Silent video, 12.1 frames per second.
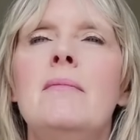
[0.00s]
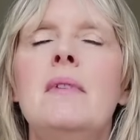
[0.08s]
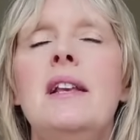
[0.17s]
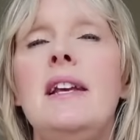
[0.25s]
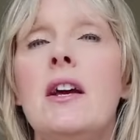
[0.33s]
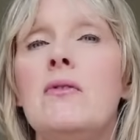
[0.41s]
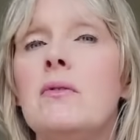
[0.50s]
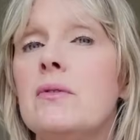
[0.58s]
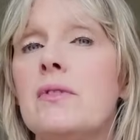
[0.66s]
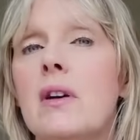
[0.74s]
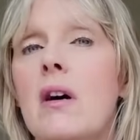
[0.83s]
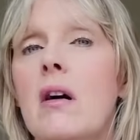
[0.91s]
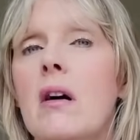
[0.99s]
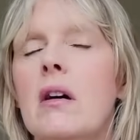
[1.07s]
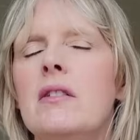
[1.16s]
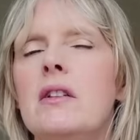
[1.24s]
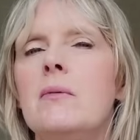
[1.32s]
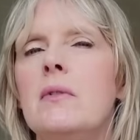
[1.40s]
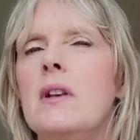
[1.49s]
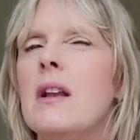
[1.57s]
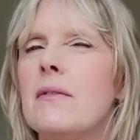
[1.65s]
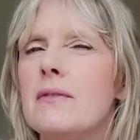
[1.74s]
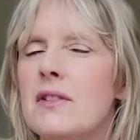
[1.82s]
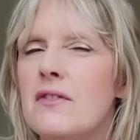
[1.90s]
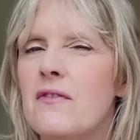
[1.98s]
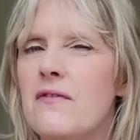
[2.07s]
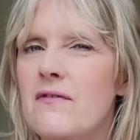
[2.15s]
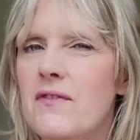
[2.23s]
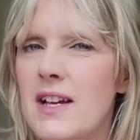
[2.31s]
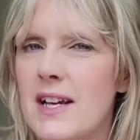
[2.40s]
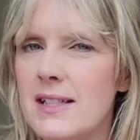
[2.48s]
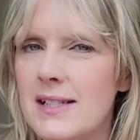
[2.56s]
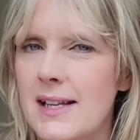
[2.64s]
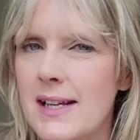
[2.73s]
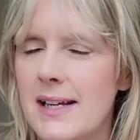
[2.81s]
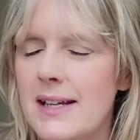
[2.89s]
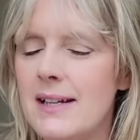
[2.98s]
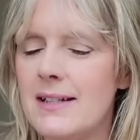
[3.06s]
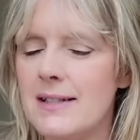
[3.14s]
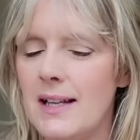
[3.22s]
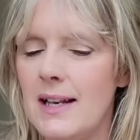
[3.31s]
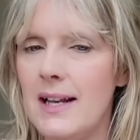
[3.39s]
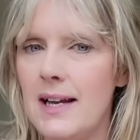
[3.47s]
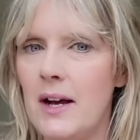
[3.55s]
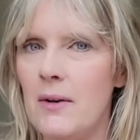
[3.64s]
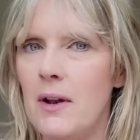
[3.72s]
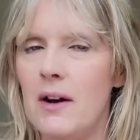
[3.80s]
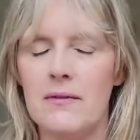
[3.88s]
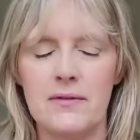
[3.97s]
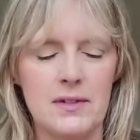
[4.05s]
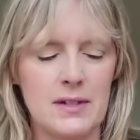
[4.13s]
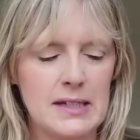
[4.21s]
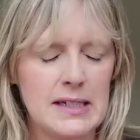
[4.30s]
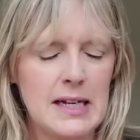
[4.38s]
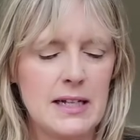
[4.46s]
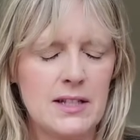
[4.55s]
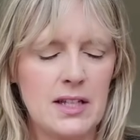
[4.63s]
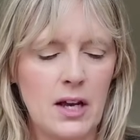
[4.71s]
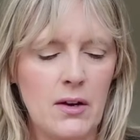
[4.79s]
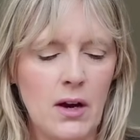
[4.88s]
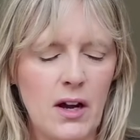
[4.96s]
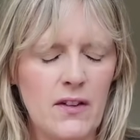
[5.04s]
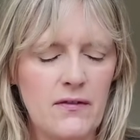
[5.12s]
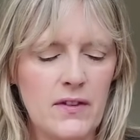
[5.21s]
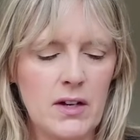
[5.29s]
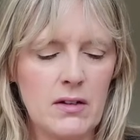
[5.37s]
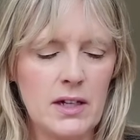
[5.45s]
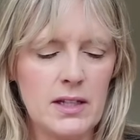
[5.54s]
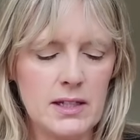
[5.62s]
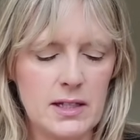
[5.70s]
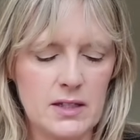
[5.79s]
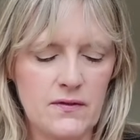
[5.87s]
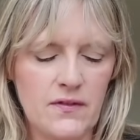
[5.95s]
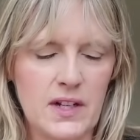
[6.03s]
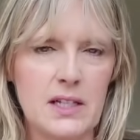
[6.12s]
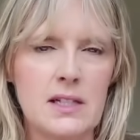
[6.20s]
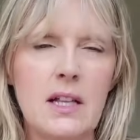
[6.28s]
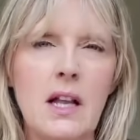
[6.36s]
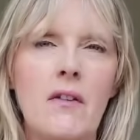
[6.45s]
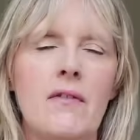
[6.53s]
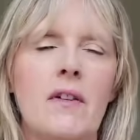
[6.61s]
Leo rules the heart. No one loves as fiercely as a Leo loves. So I feel like this is fierce love,